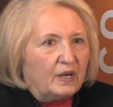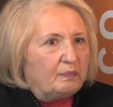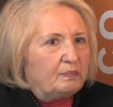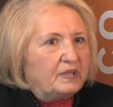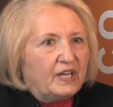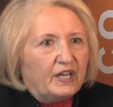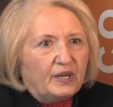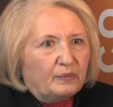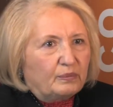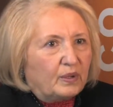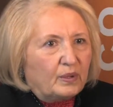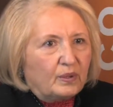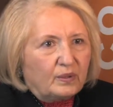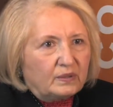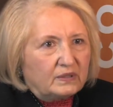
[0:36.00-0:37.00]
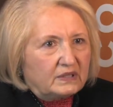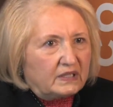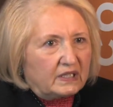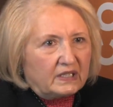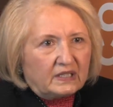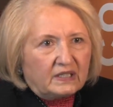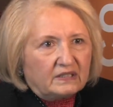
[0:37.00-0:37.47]
play a
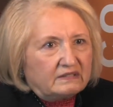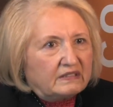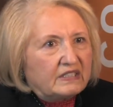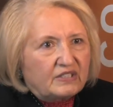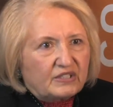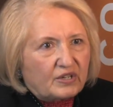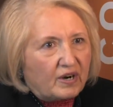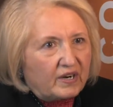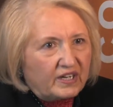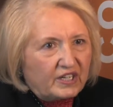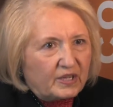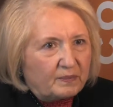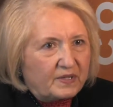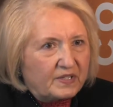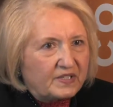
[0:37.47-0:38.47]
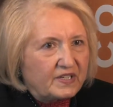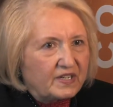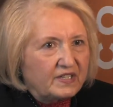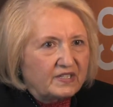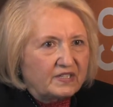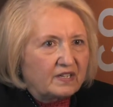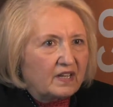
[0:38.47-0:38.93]
role in starting a
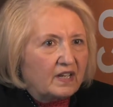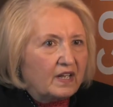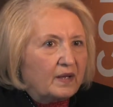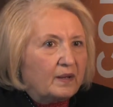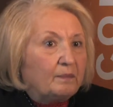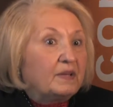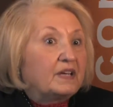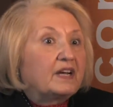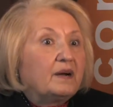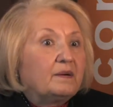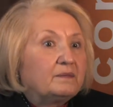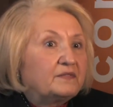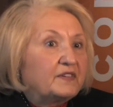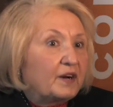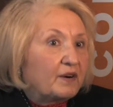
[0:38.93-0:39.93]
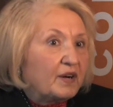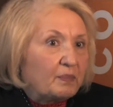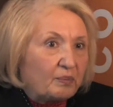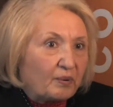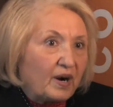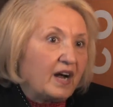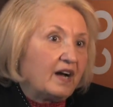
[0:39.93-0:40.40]
business become very
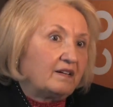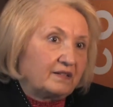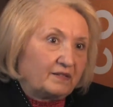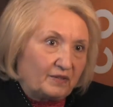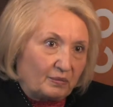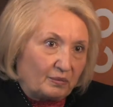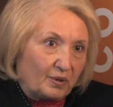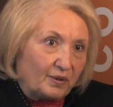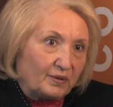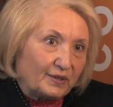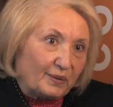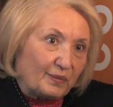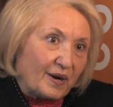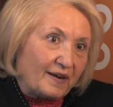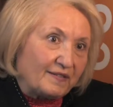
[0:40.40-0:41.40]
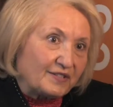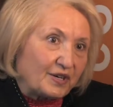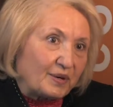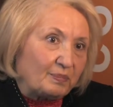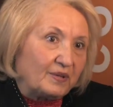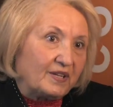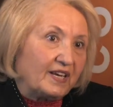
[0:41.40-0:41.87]
proud of the role their wives
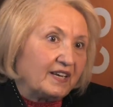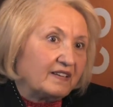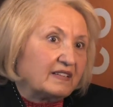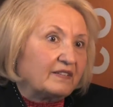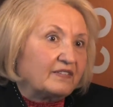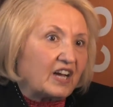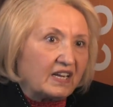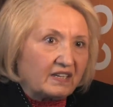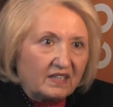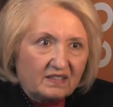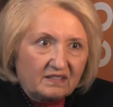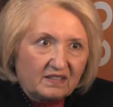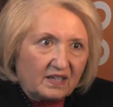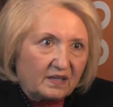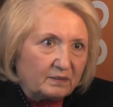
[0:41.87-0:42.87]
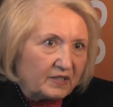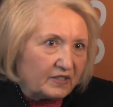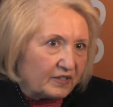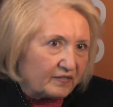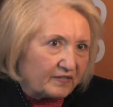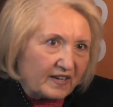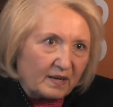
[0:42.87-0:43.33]
are playing. They've got income in
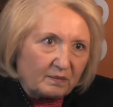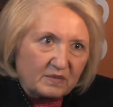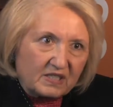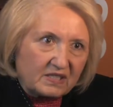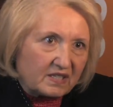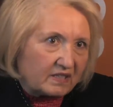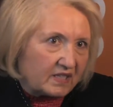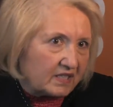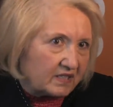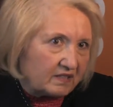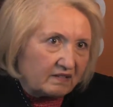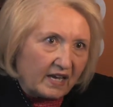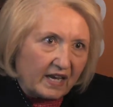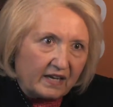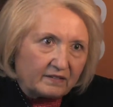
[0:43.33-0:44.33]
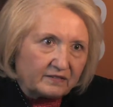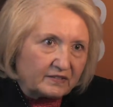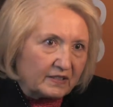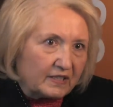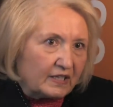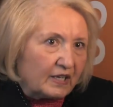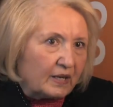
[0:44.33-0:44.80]
their families that they didn't
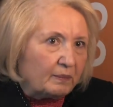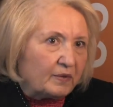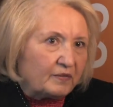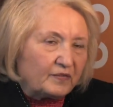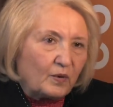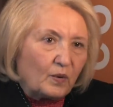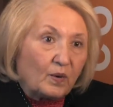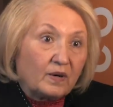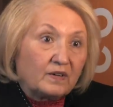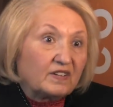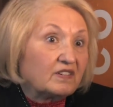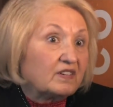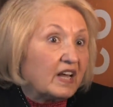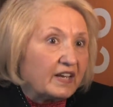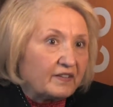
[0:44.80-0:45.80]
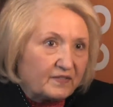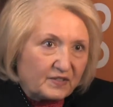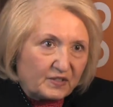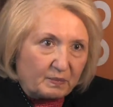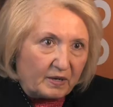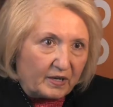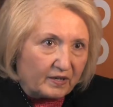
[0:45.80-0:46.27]
have before. Their life
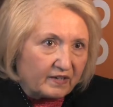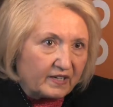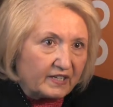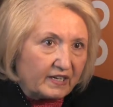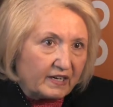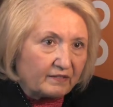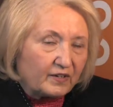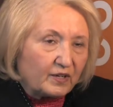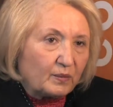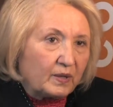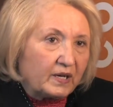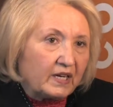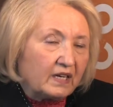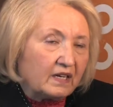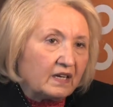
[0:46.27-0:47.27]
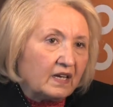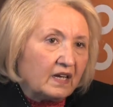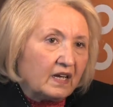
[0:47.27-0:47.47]
is better in every way.